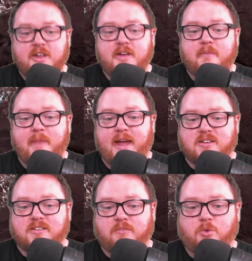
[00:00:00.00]
max
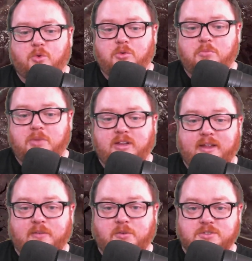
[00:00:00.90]
level will be
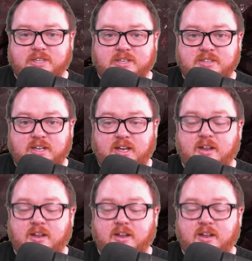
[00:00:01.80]
level 60.